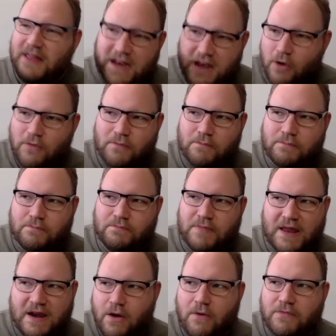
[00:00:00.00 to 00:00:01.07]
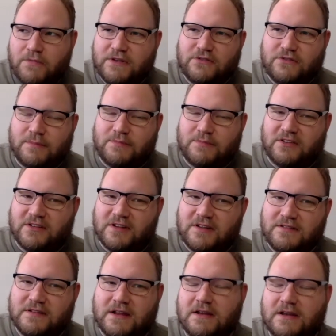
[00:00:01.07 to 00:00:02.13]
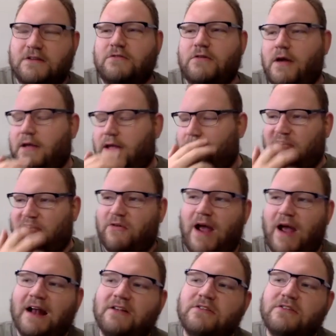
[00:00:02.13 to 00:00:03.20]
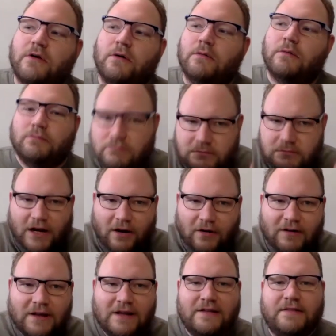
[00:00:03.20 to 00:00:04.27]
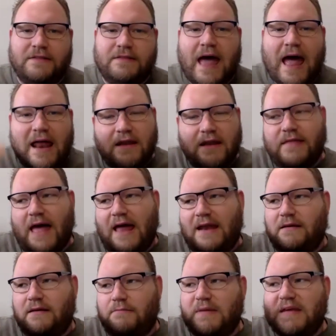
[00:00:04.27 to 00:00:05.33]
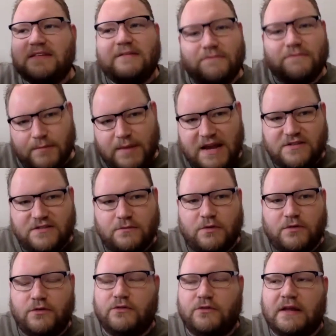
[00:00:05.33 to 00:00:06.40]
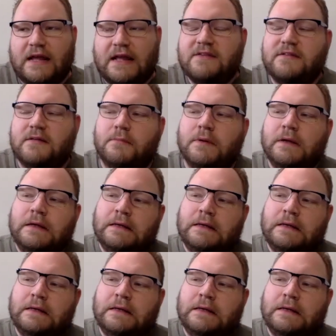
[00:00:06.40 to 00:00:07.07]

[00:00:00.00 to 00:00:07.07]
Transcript: They know these chips exist and can be tracked. So, you know, that misinformation was used against them.